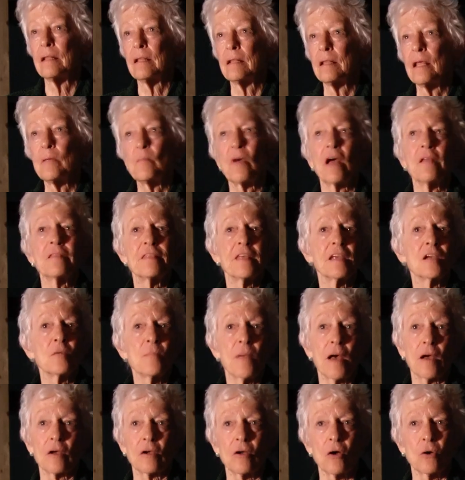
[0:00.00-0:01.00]
they might think
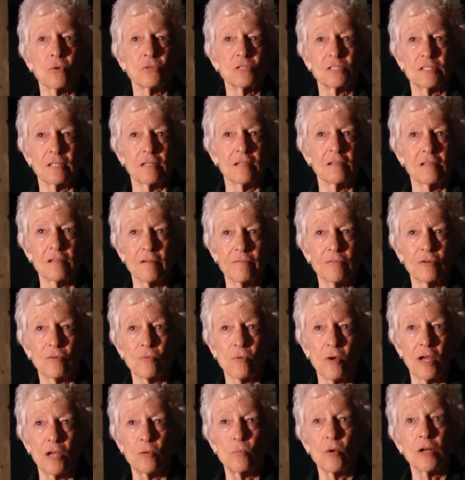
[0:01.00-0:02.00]
about ghosts in a different
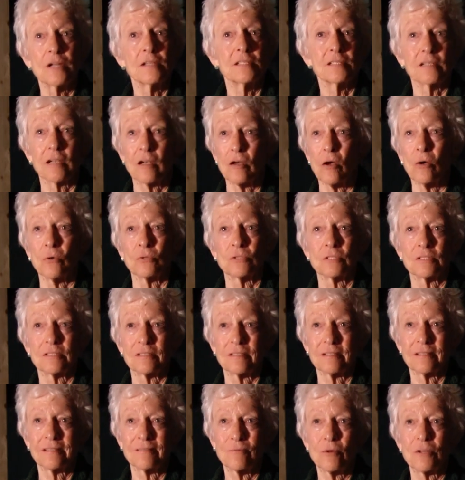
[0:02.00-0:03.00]
way. What is a ghost?
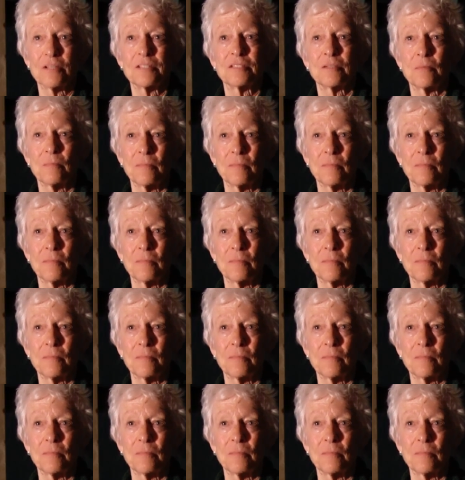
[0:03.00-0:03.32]
What does it